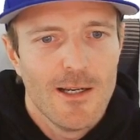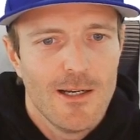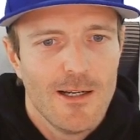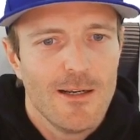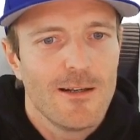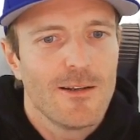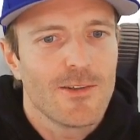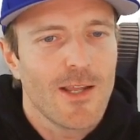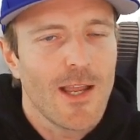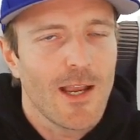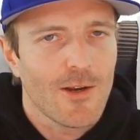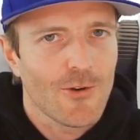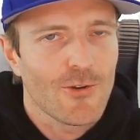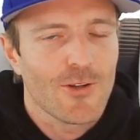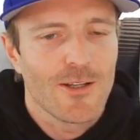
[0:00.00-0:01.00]

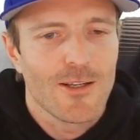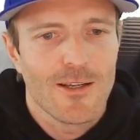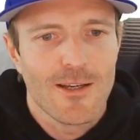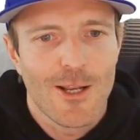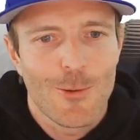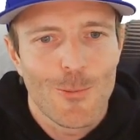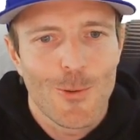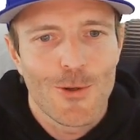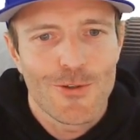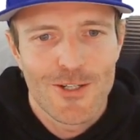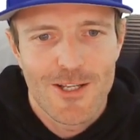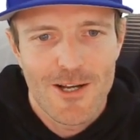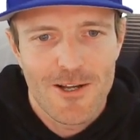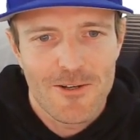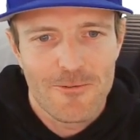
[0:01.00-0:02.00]
it was a
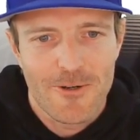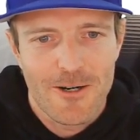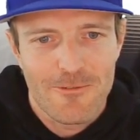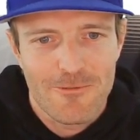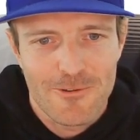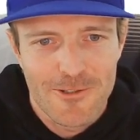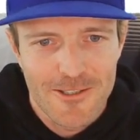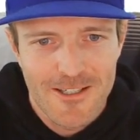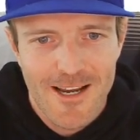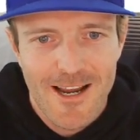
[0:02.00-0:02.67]
lot of effort,